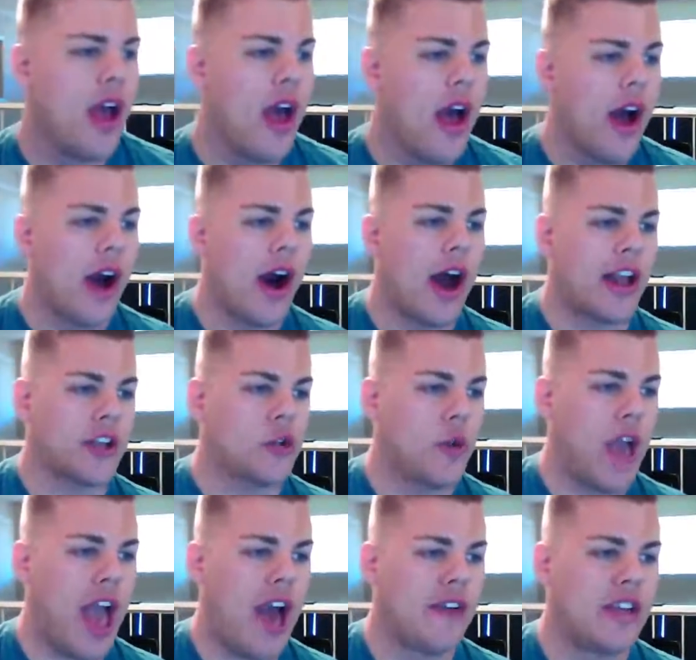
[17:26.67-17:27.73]
Next one
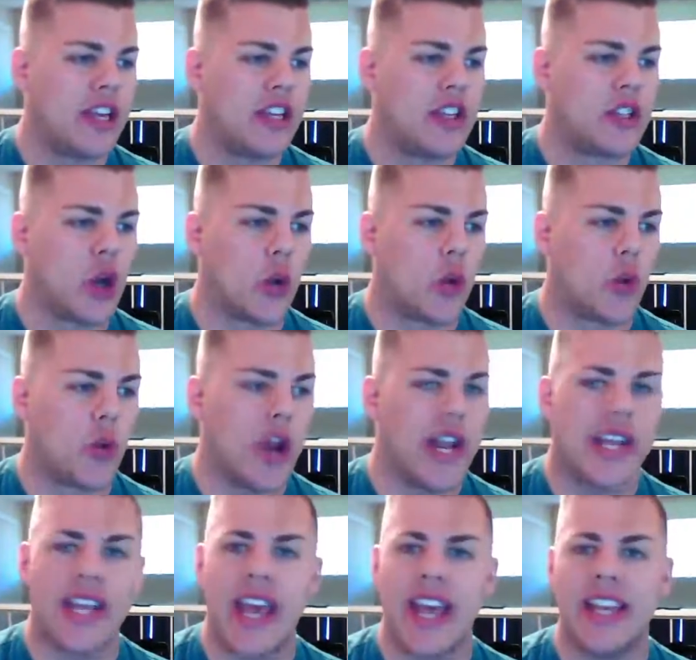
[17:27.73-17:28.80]
we have is
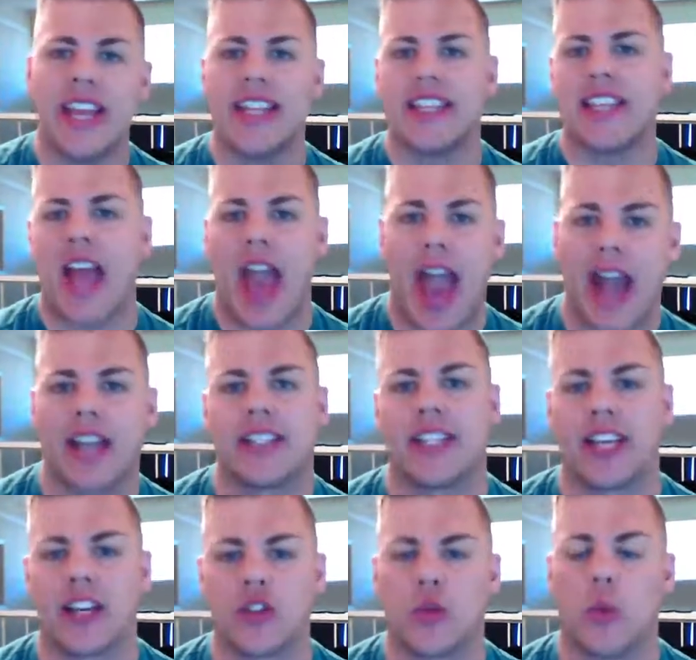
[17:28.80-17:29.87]
Renegade
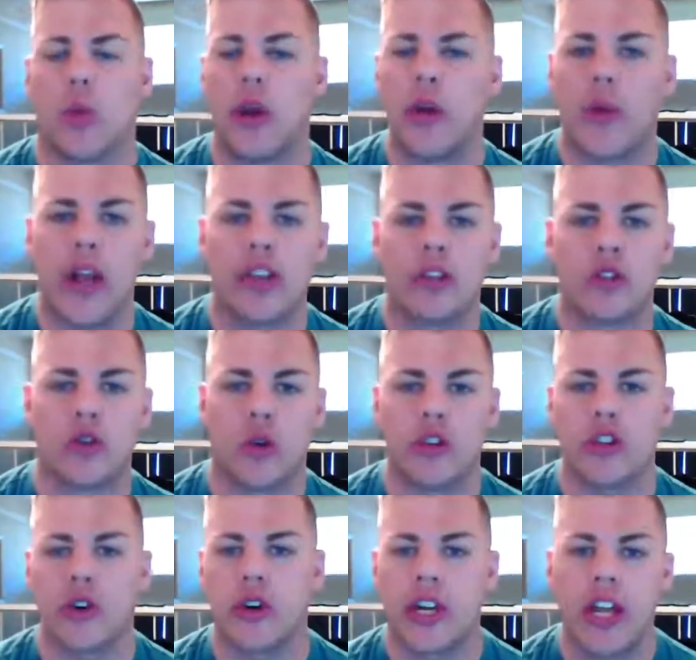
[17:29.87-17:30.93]
Tactics. 1 red
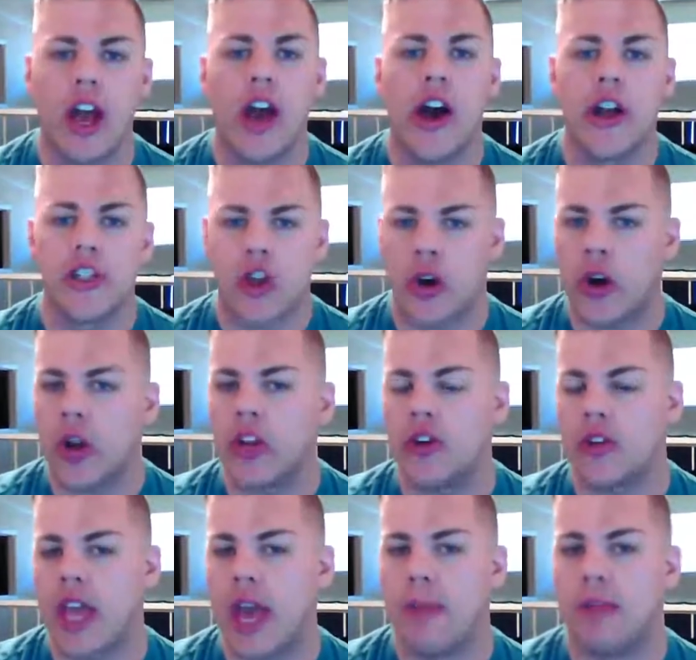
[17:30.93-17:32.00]
sorcery. Target creature
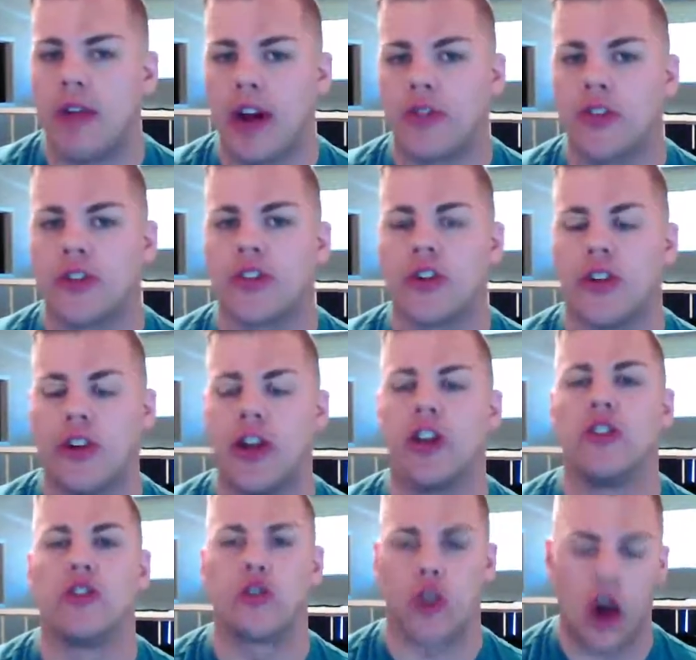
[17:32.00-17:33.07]
can't block this turn.
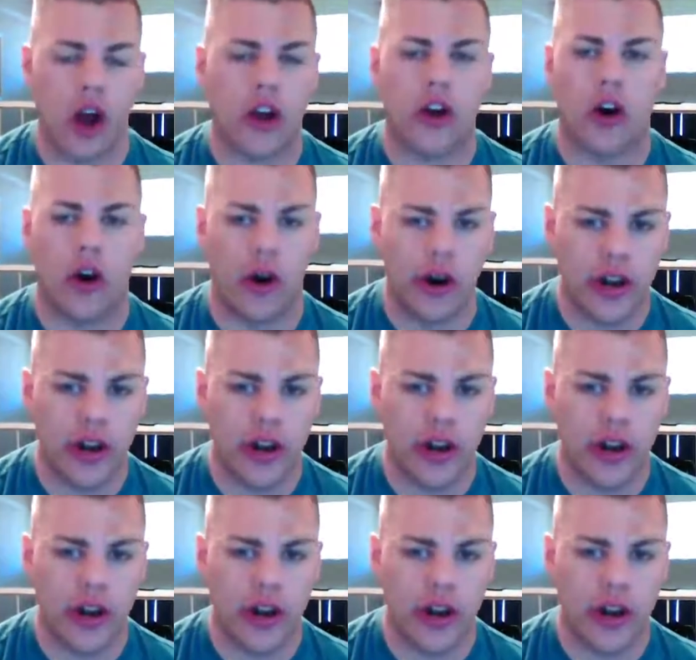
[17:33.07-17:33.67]
Draw a card.